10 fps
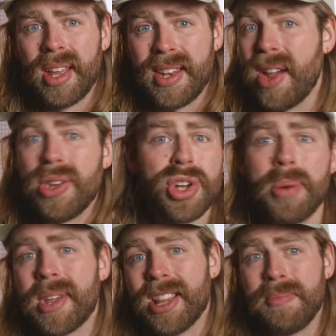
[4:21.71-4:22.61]
Now you're
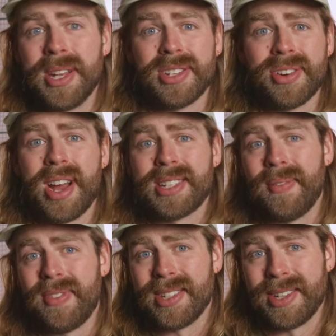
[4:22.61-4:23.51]
chomping at the bit to try
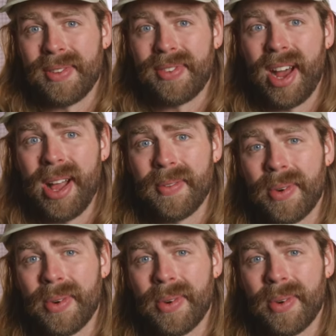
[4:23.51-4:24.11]
some for yourself, right?